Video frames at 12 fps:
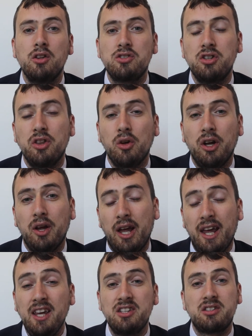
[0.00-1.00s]
To the
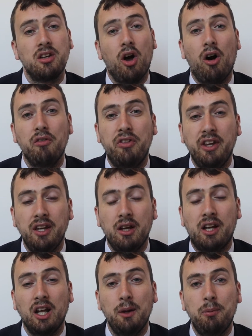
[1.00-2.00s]
east of the
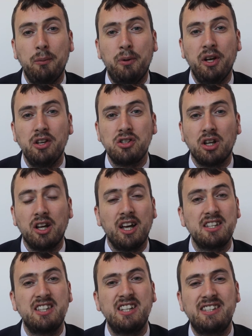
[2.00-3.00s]
Gallipoli Peninsula
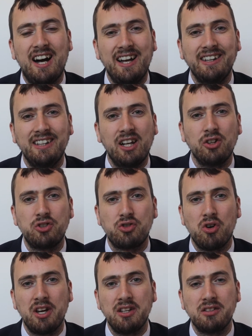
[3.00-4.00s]
is the Dardanelles
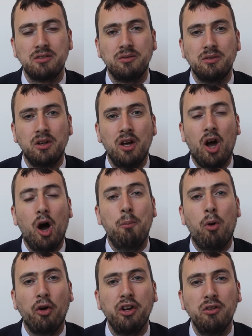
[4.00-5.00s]
Straits, a
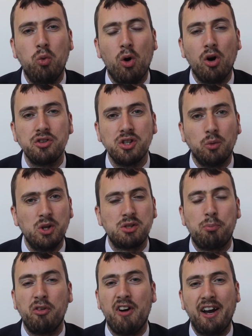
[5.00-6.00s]
body of water which
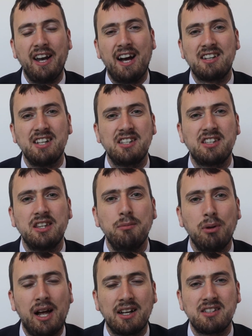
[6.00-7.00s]
provided access to the
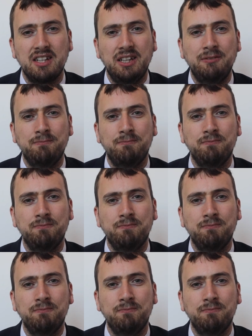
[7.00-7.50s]
Black Sea.